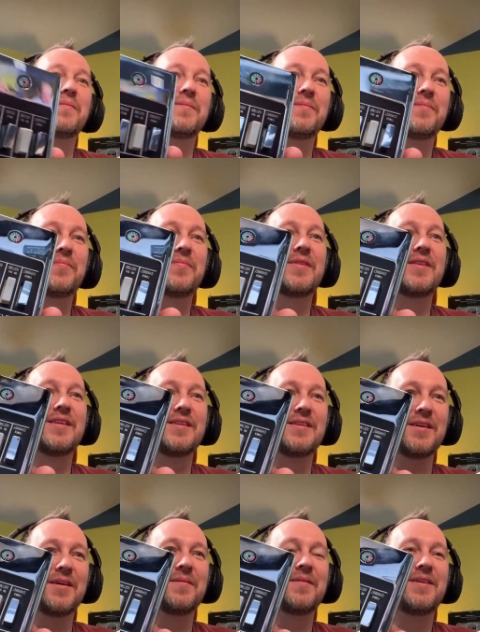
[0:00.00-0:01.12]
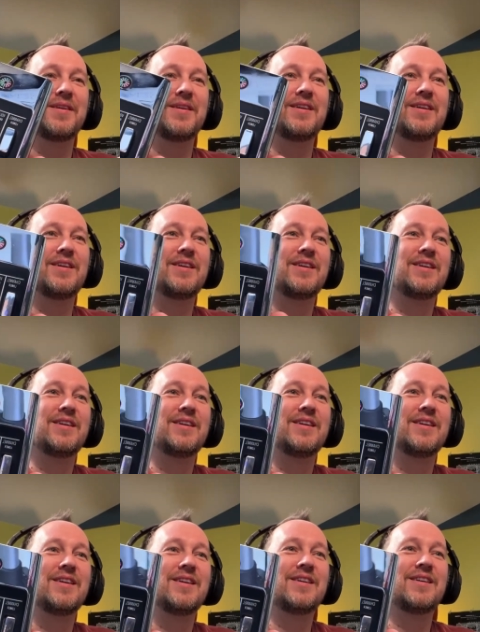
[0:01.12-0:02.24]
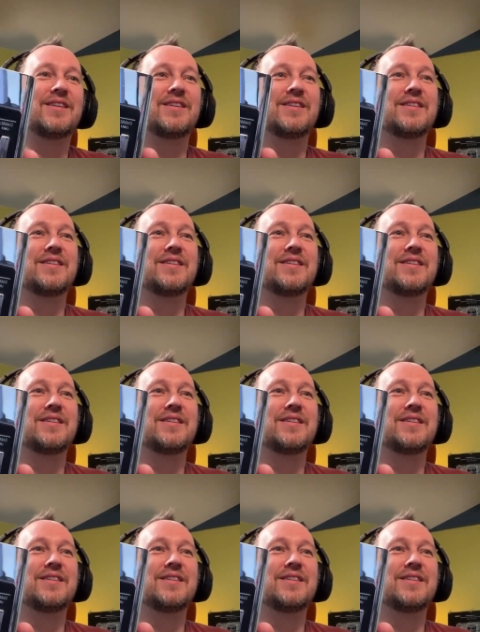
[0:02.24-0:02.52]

old remote control for a television.